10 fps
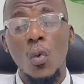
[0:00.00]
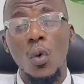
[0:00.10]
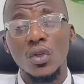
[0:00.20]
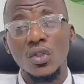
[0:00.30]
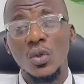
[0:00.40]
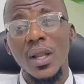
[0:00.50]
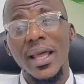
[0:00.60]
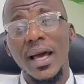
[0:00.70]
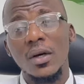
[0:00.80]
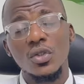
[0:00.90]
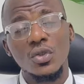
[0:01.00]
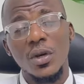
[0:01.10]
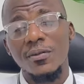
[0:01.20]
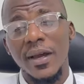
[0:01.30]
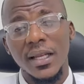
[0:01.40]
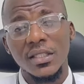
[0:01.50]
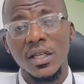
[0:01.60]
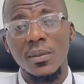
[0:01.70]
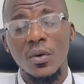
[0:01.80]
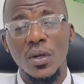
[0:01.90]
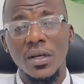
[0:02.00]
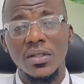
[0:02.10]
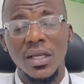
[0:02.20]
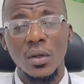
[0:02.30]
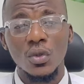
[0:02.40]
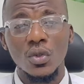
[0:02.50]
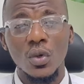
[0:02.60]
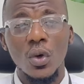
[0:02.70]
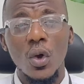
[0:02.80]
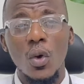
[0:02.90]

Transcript: wants to learn how to create financial models and also